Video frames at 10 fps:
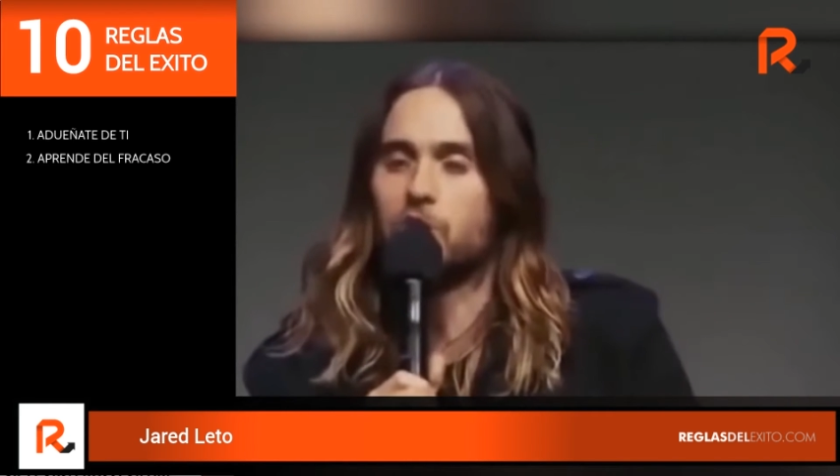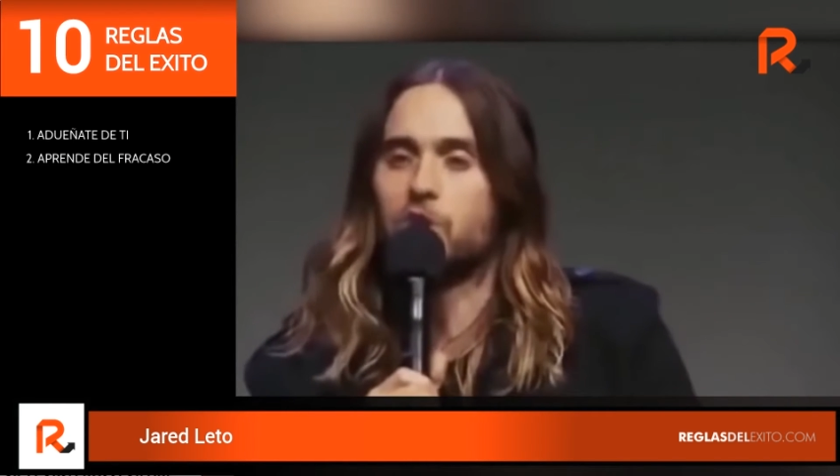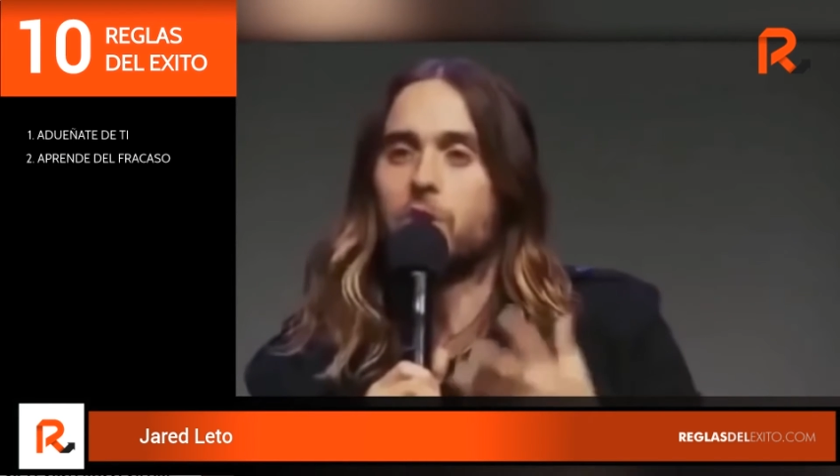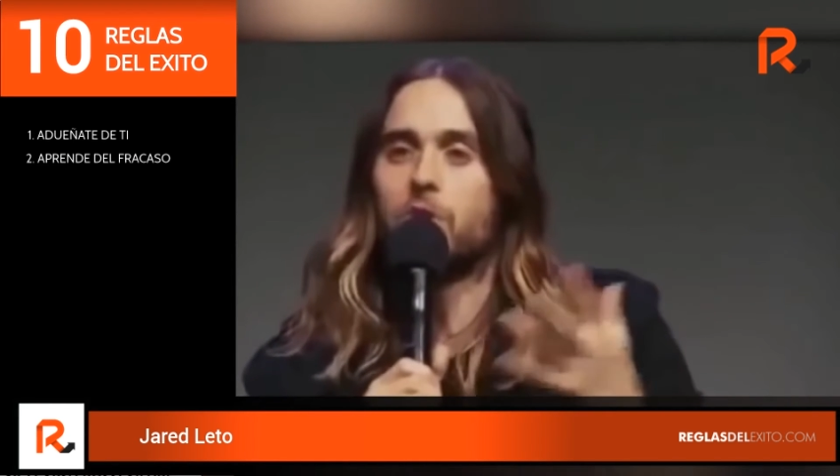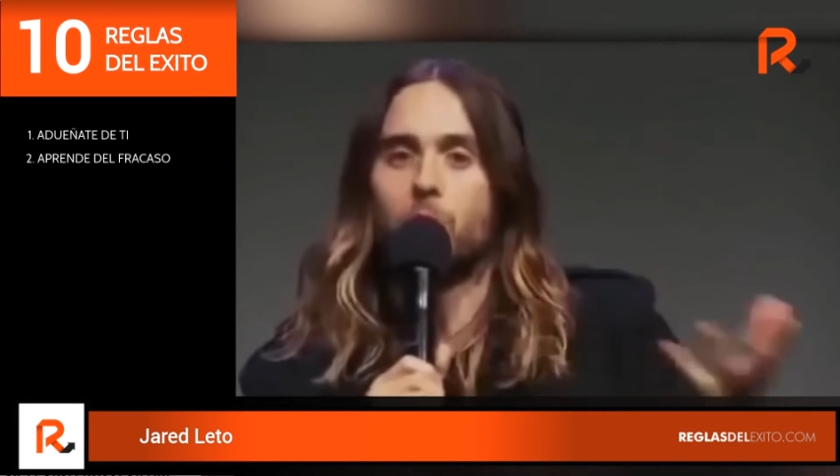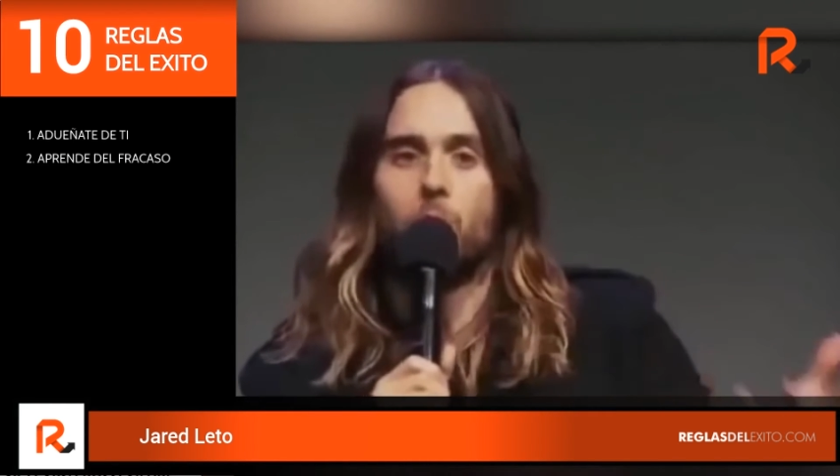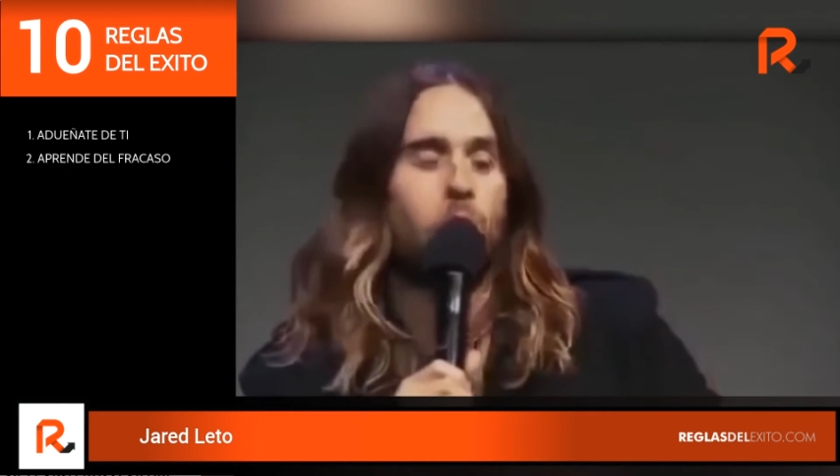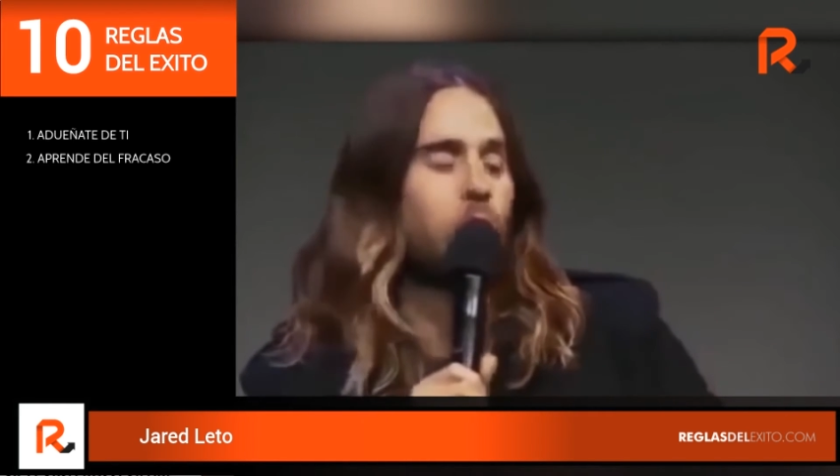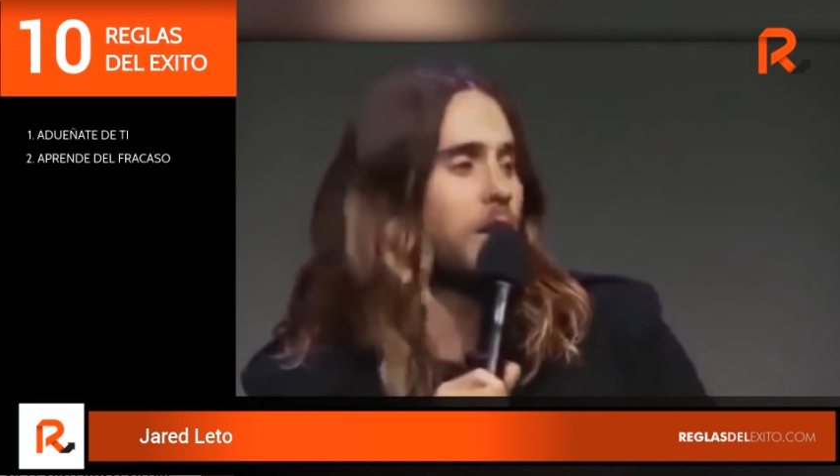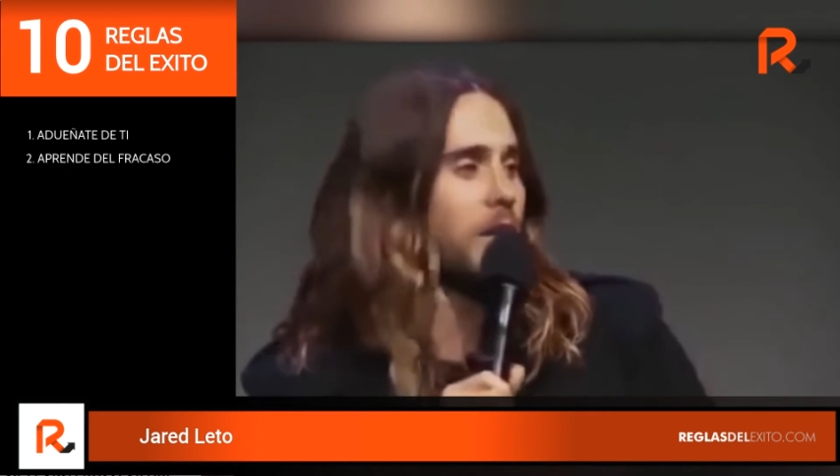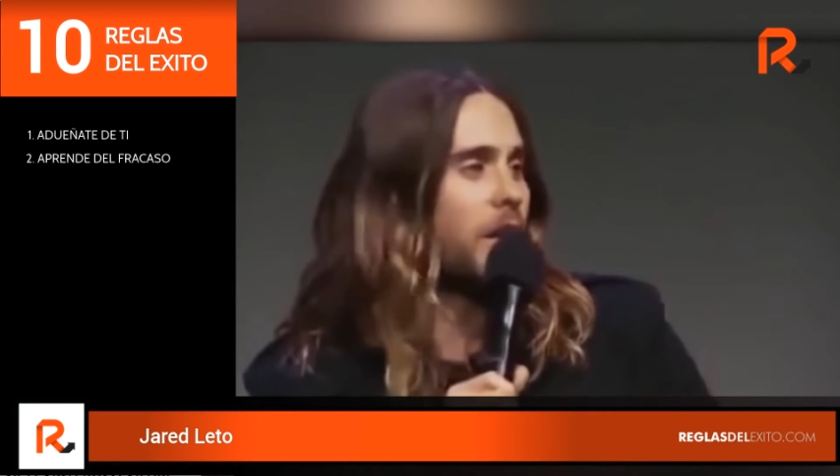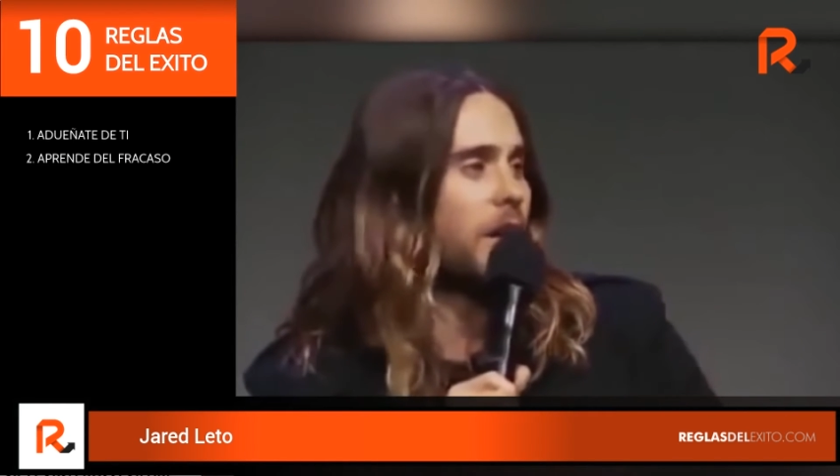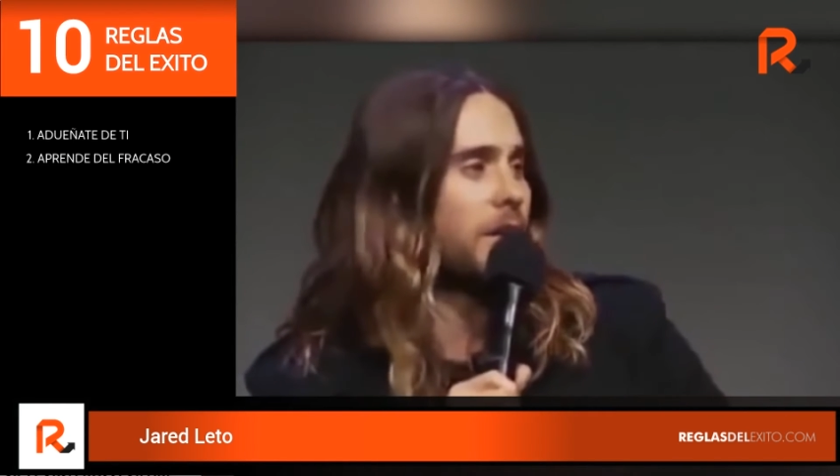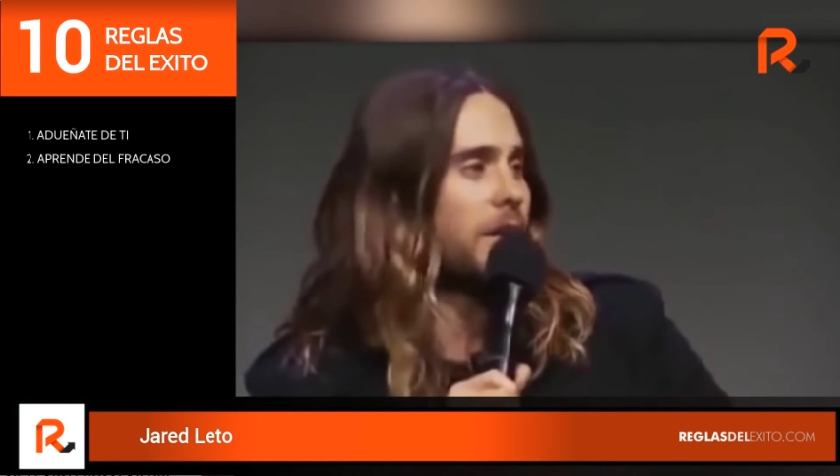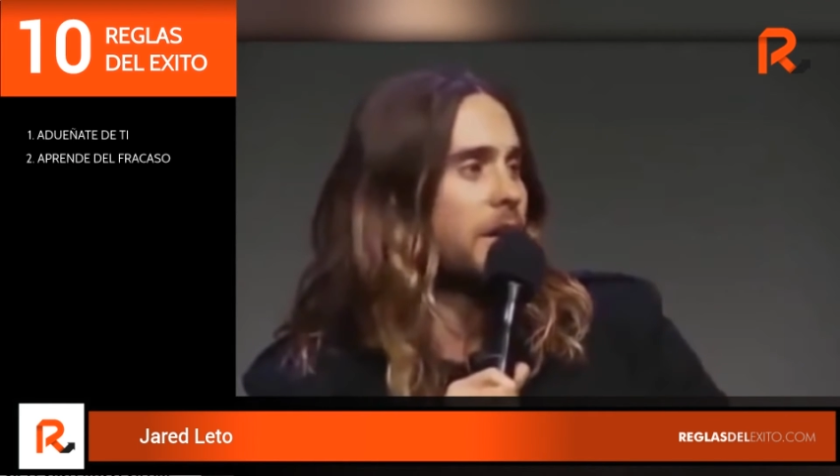and share your work
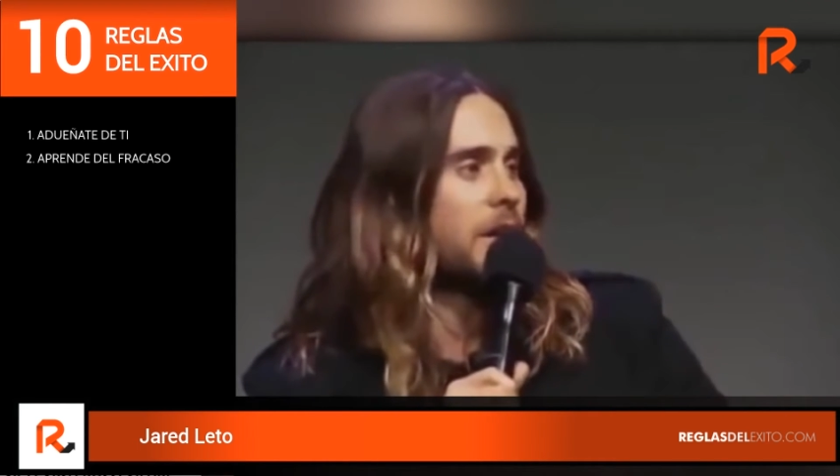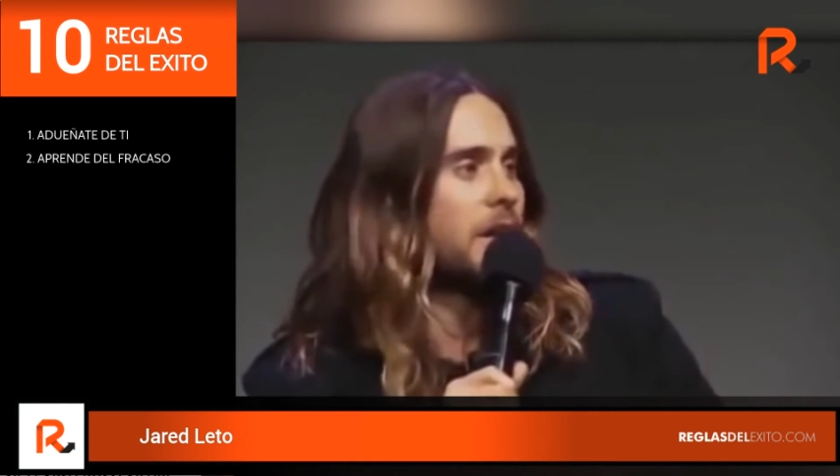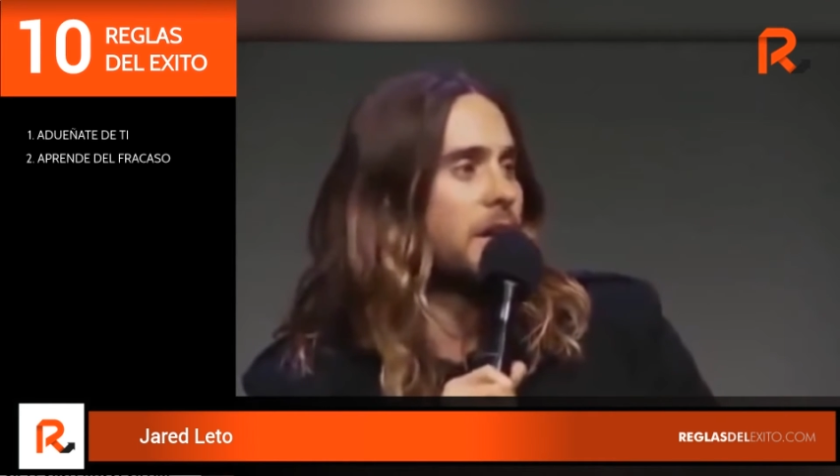online.